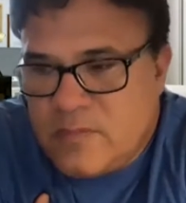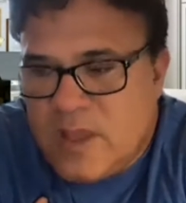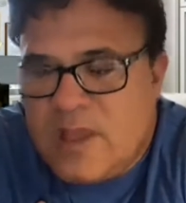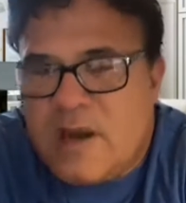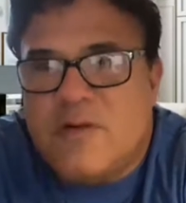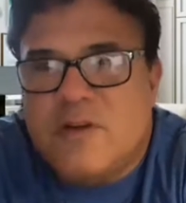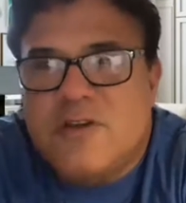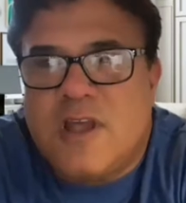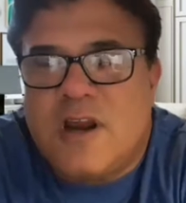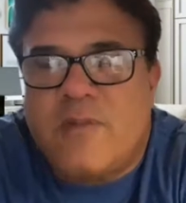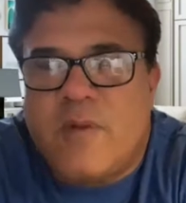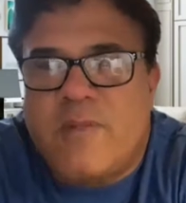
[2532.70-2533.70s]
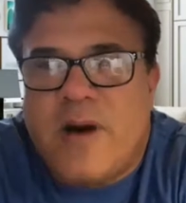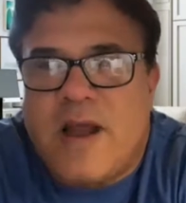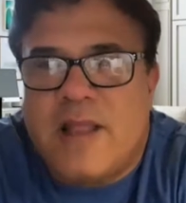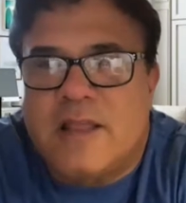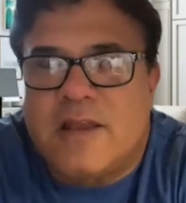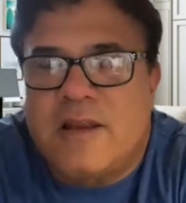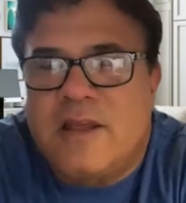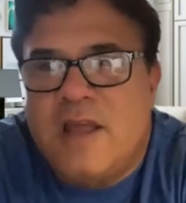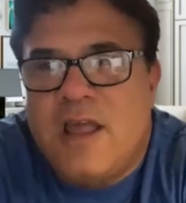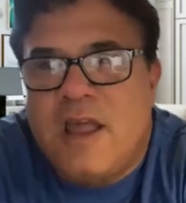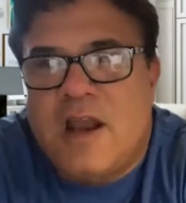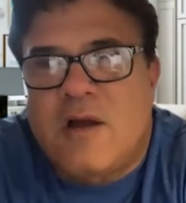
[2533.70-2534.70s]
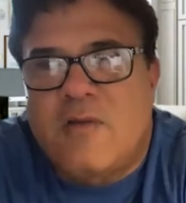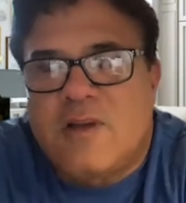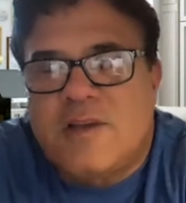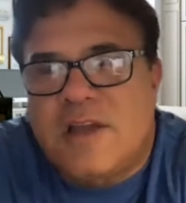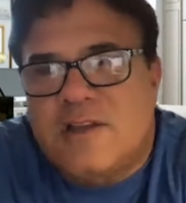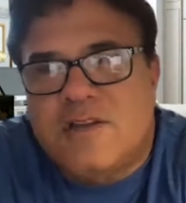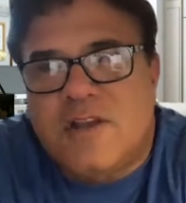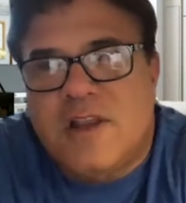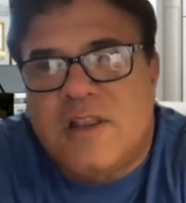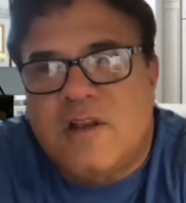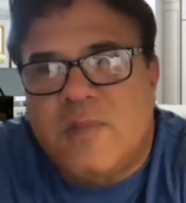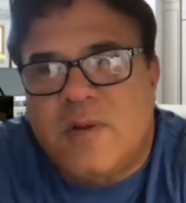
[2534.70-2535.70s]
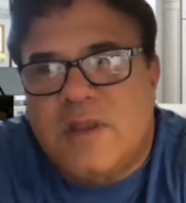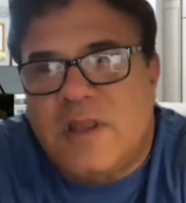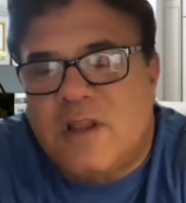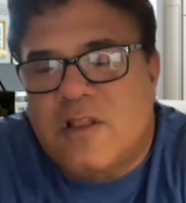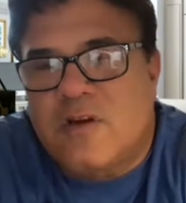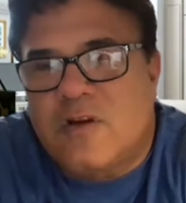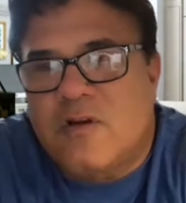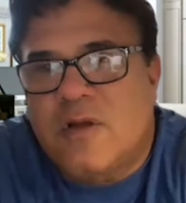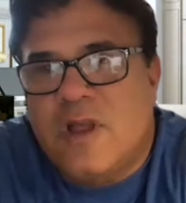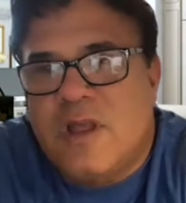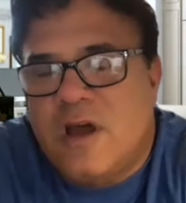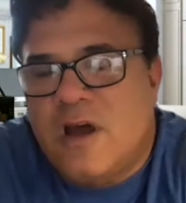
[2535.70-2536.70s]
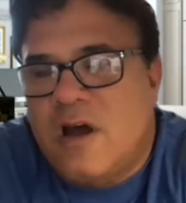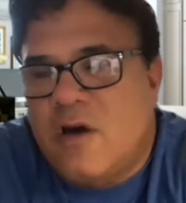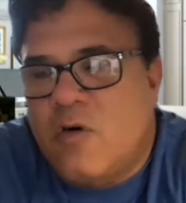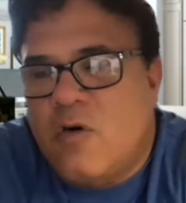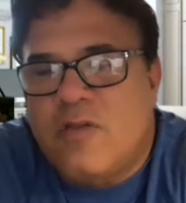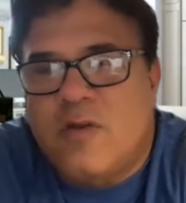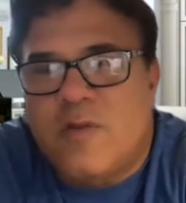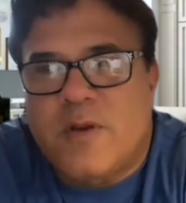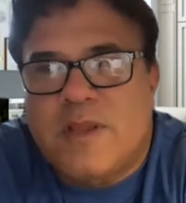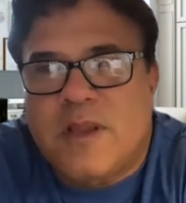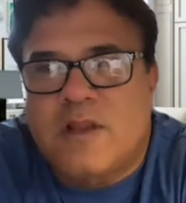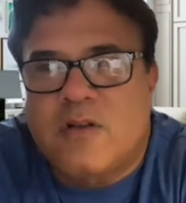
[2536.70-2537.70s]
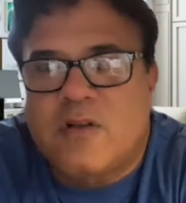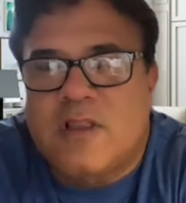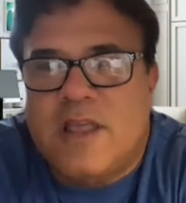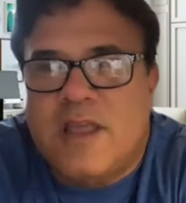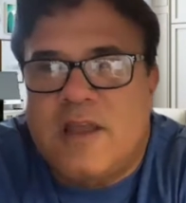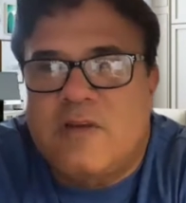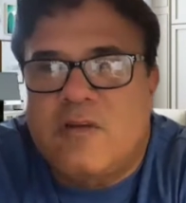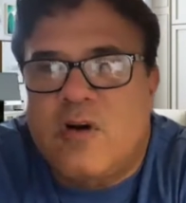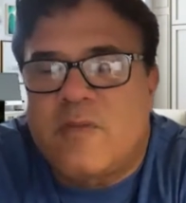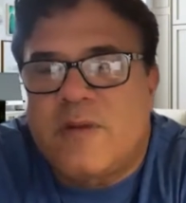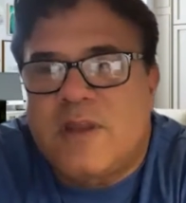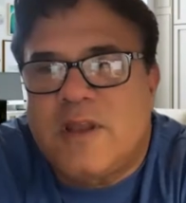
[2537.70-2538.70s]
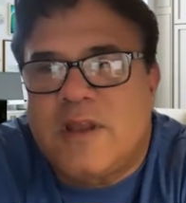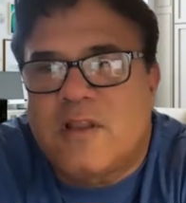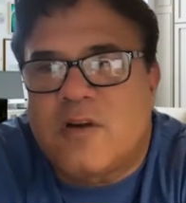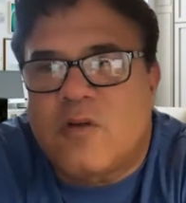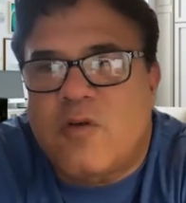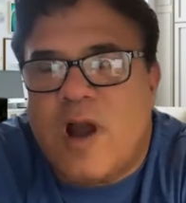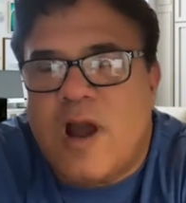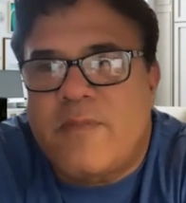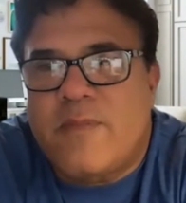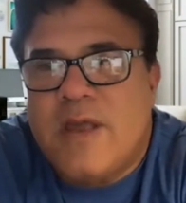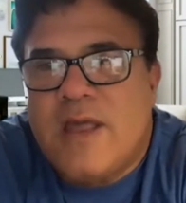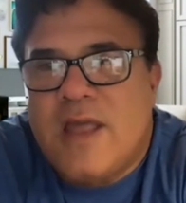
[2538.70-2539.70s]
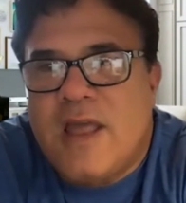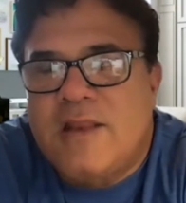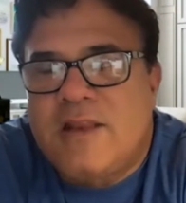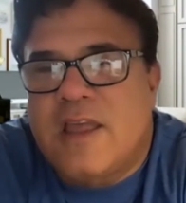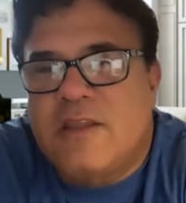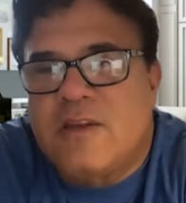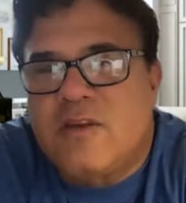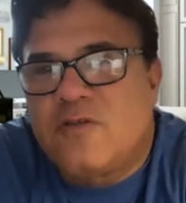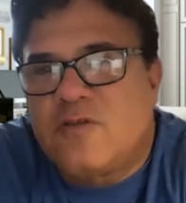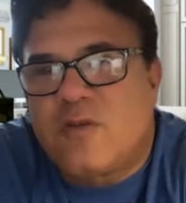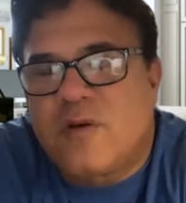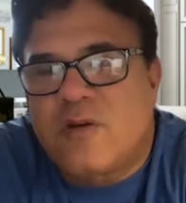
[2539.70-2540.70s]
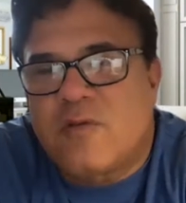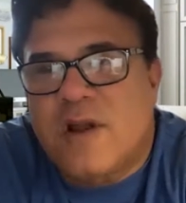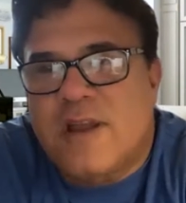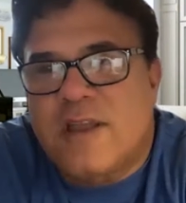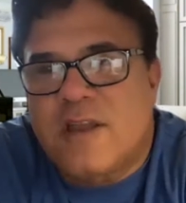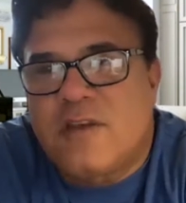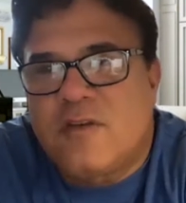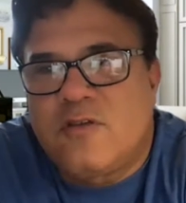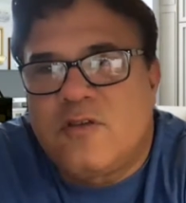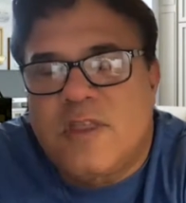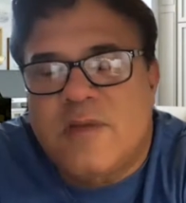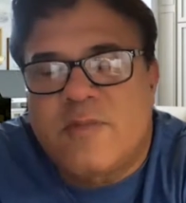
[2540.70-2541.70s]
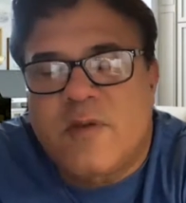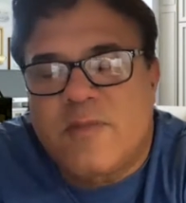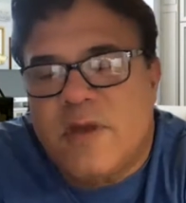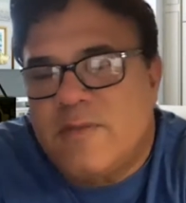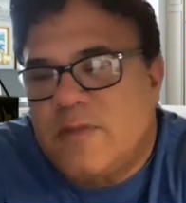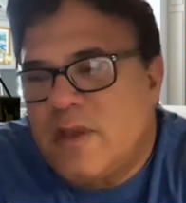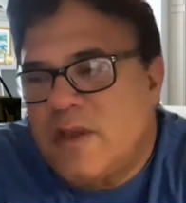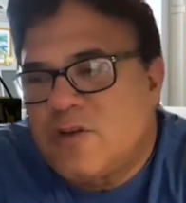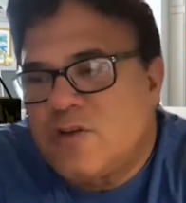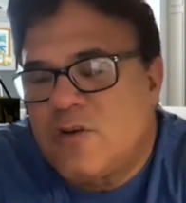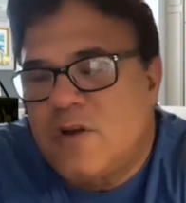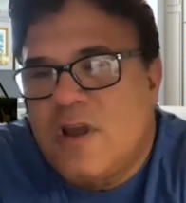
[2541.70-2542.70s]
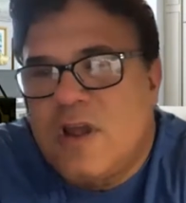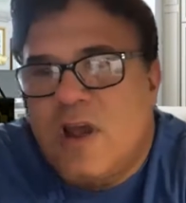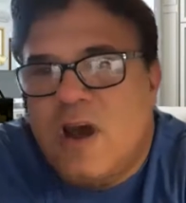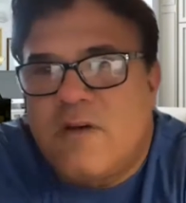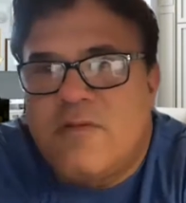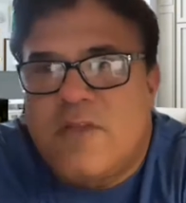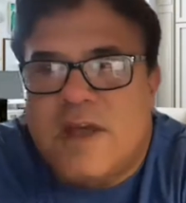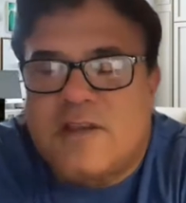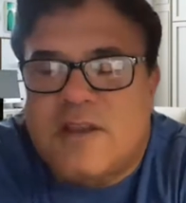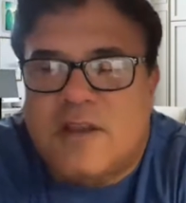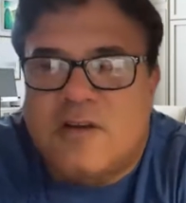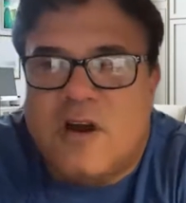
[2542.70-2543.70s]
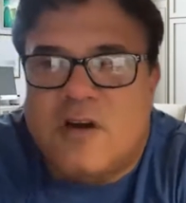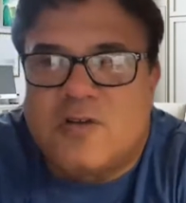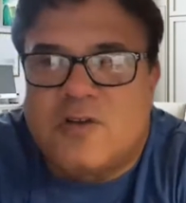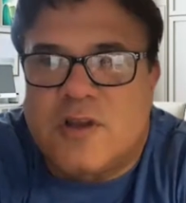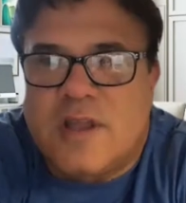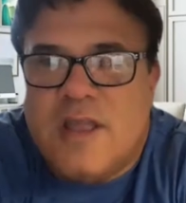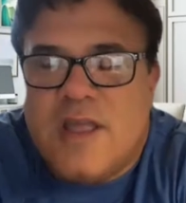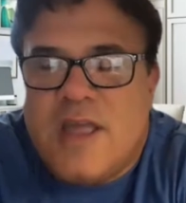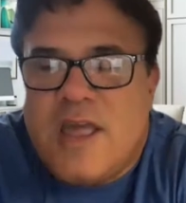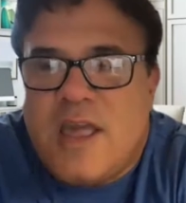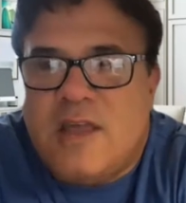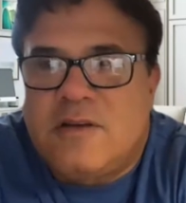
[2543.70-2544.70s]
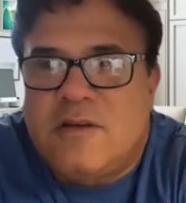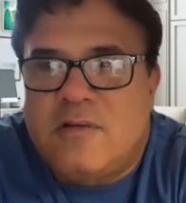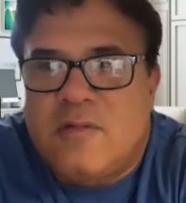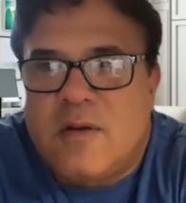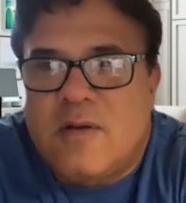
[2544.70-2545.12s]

and I would set up a pilot, and I would test it in their particular on their particular land, on a particular crop, and get used to it, right? Get used to the implementation of that technology. And